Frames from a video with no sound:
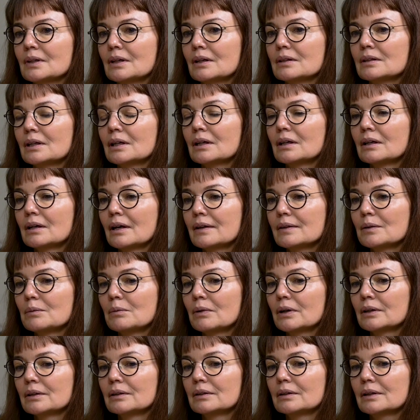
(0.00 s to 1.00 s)
I think another
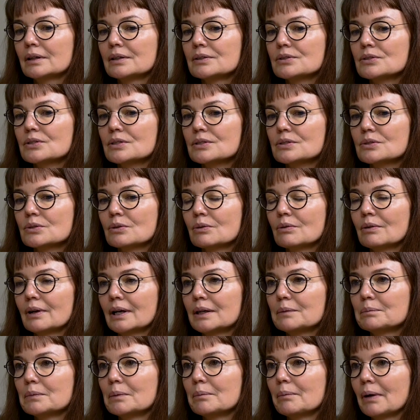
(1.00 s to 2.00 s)
one is just to
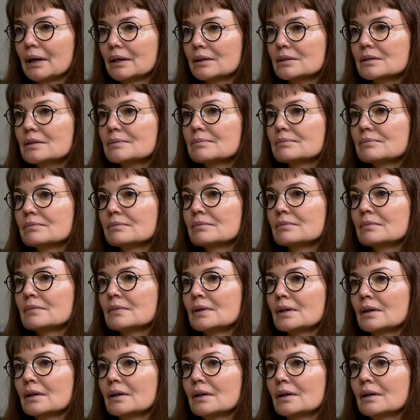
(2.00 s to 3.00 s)
create momentum.
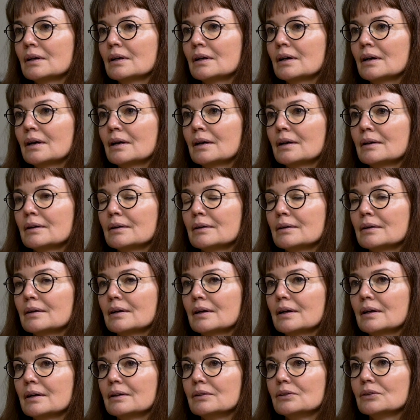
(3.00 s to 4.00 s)

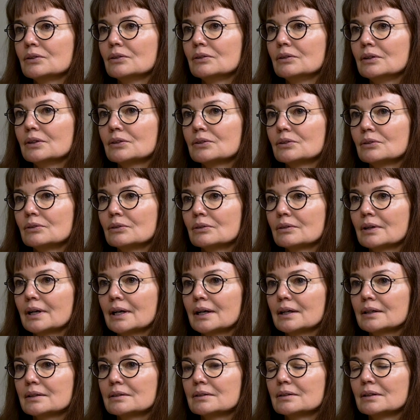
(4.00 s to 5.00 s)
And you need to look
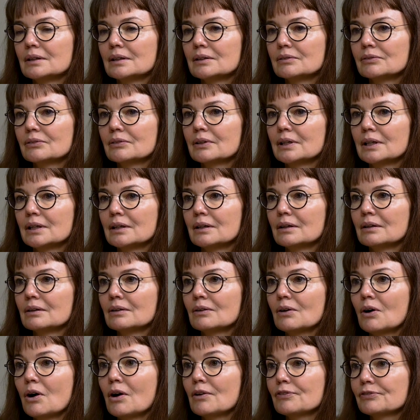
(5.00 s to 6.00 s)
at delivering
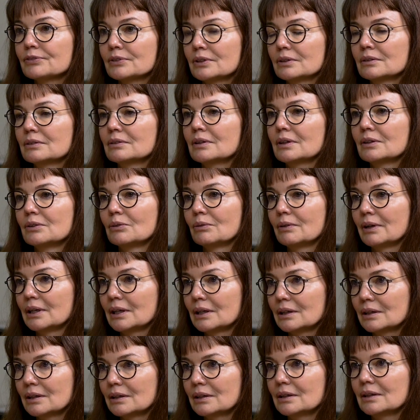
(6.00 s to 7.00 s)
often and
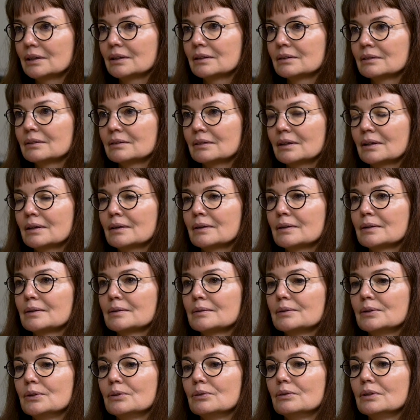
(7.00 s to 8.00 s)
regularly.
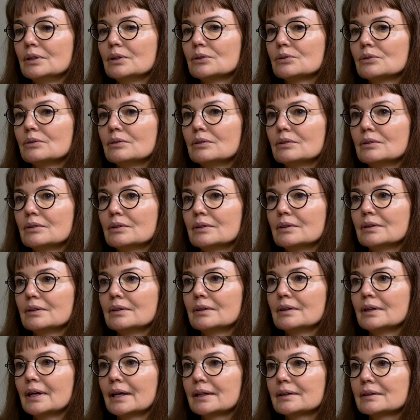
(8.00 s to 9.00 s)
You need to
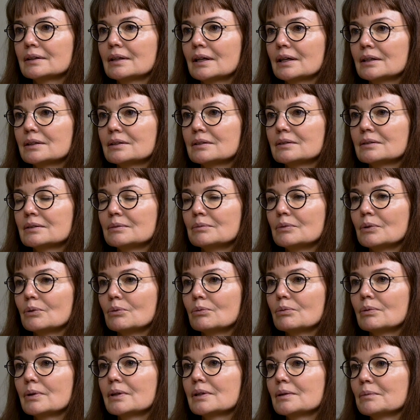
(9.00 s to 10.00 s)
get that
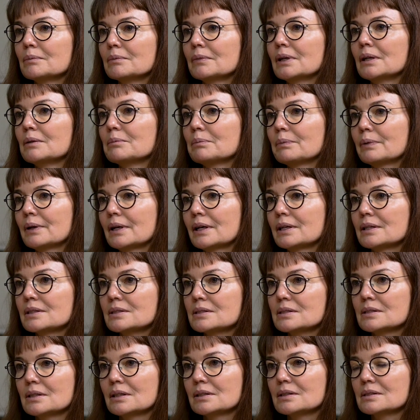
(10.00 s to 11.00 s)
rhythm in
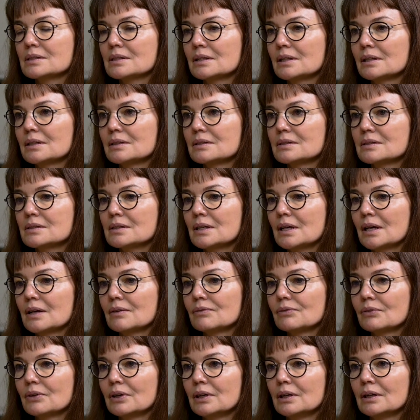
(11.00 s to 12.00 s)
place that says
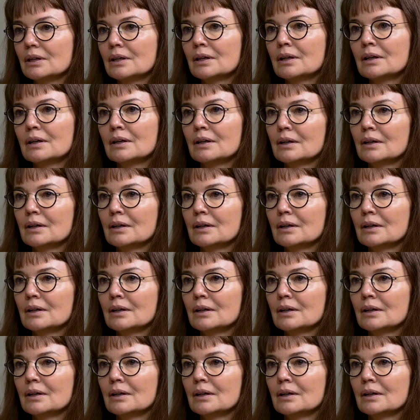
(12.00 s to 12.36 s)
every